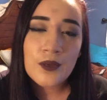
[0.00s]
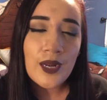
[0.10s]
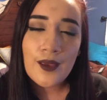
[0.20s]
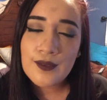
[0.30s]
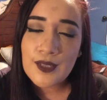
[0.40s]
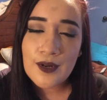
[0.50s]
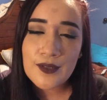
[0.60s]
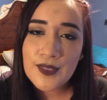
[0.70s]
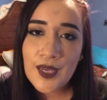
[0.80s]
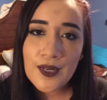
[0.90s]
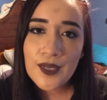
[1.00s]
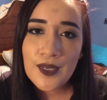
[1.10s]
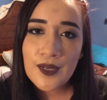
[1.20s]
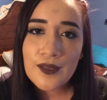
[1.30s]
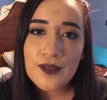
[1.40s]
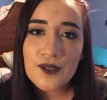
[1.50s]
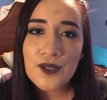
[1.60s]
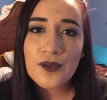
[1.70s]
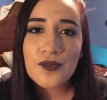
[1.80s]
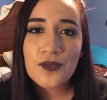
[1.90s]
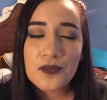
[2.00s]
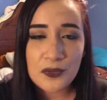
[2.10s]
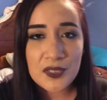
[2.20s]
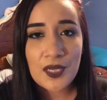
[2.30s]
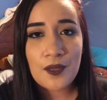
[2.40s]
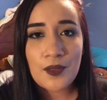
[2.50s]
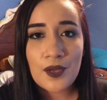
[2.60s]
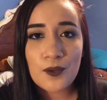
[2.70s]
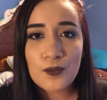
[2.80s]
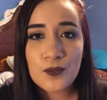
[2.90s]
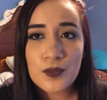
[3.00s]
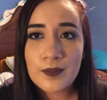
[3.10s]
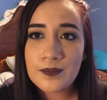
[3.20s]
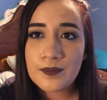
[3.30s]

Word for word: Naya's not excited, so we'll see how that goes.